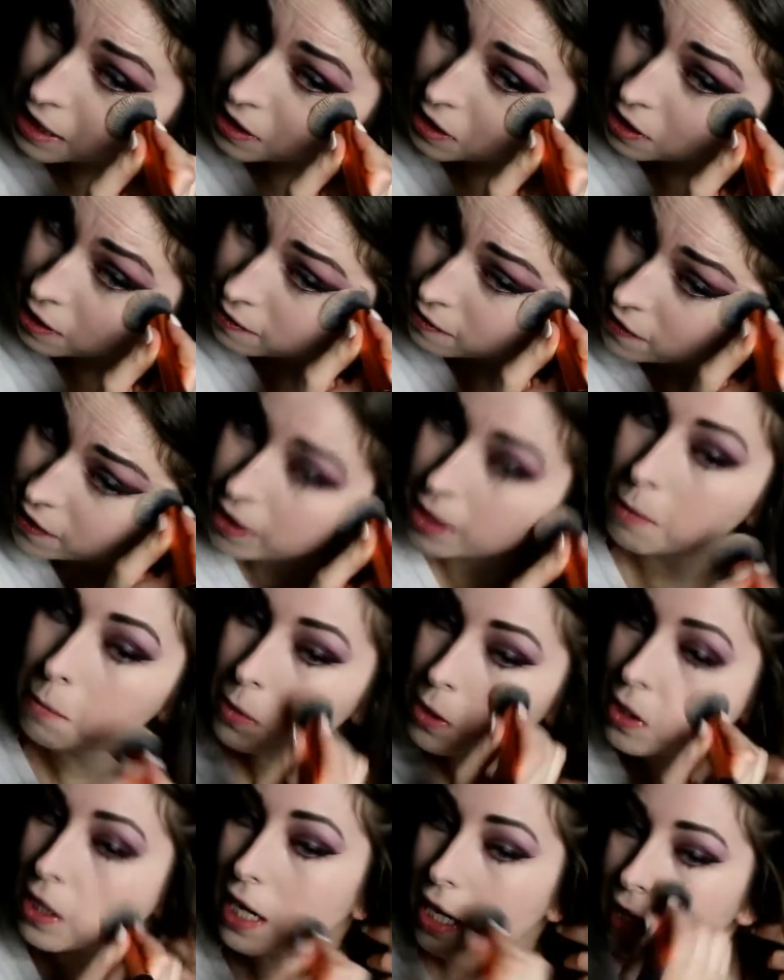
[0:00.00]
in there and fill them
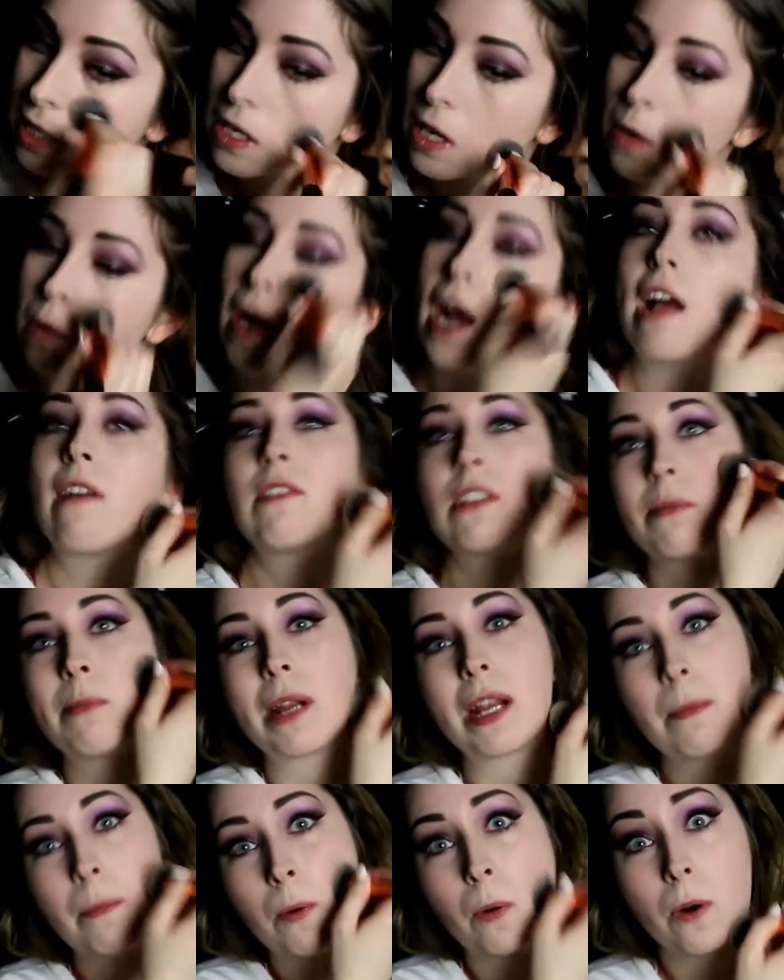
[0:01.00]
so that I don't have as
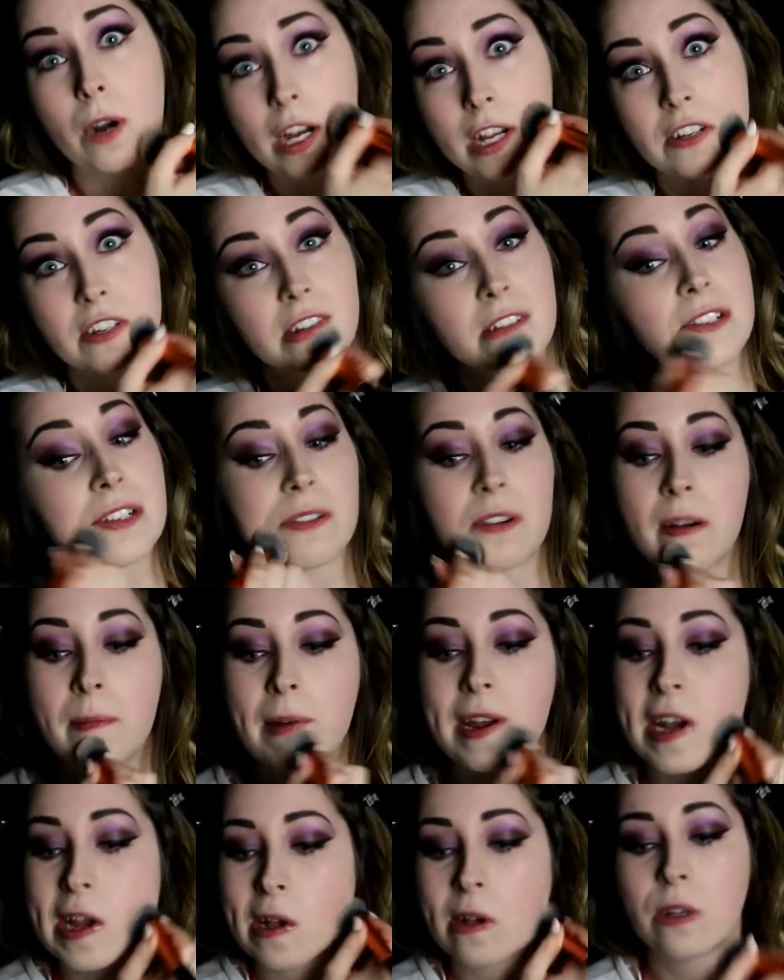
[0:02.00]
many pore issues around
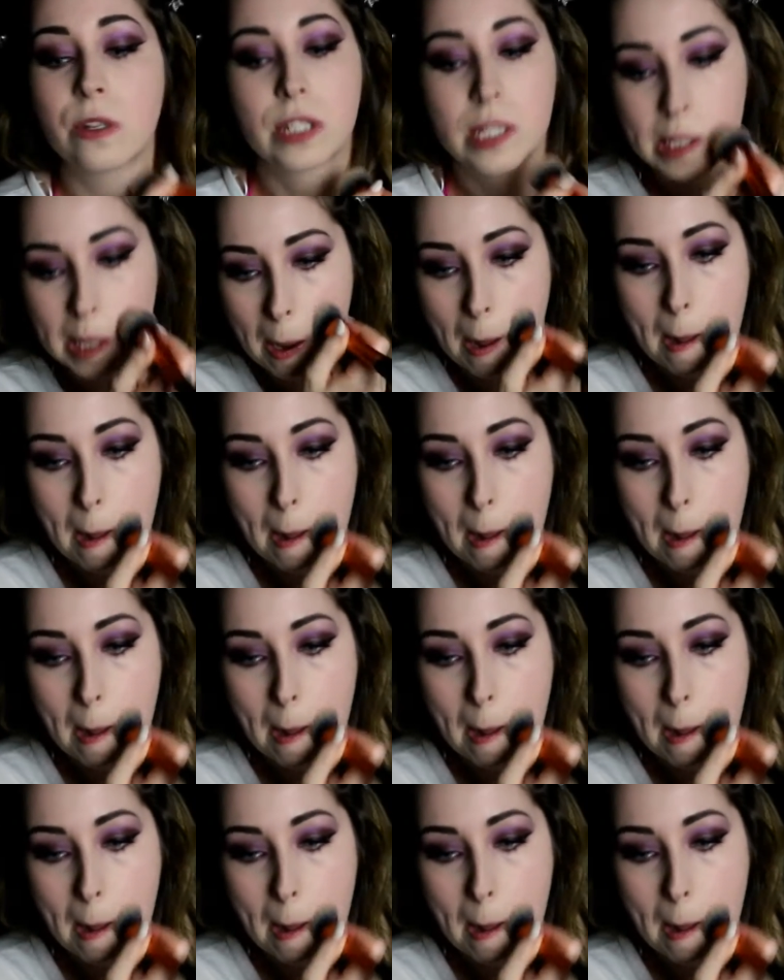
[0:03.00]
my nose,